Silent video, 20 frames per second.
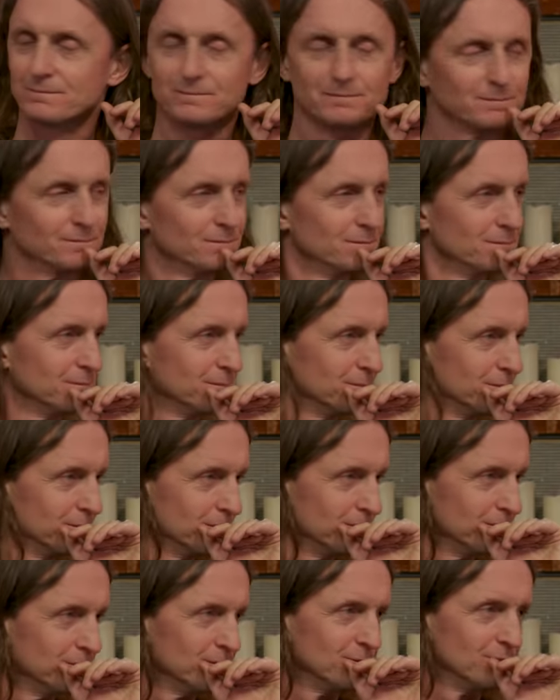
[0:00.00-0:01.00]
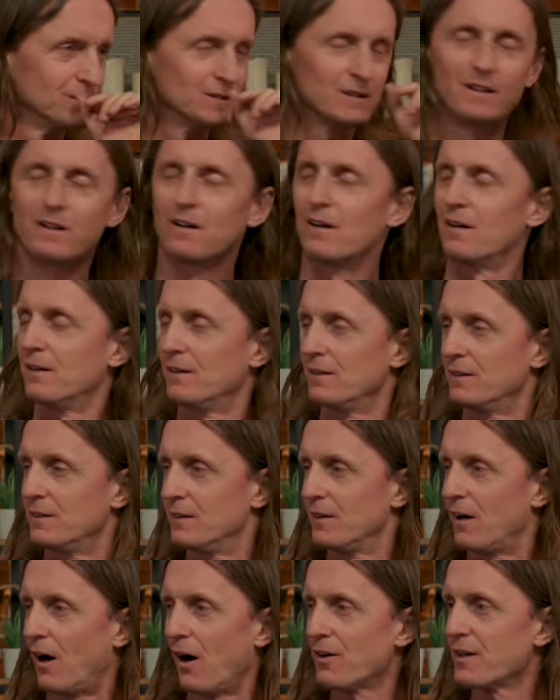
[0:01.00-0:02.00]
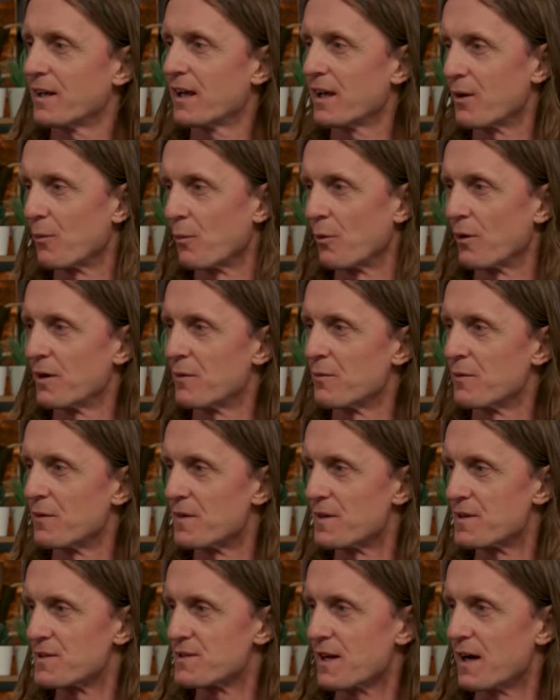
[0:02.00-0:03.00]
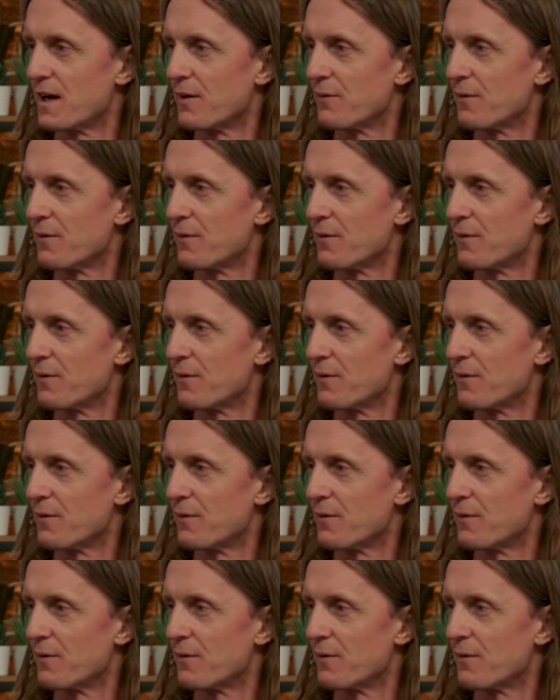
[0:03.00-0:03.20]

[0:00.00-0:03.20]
album was on the rock side, and it's just great. Hard to get a word in with this guy,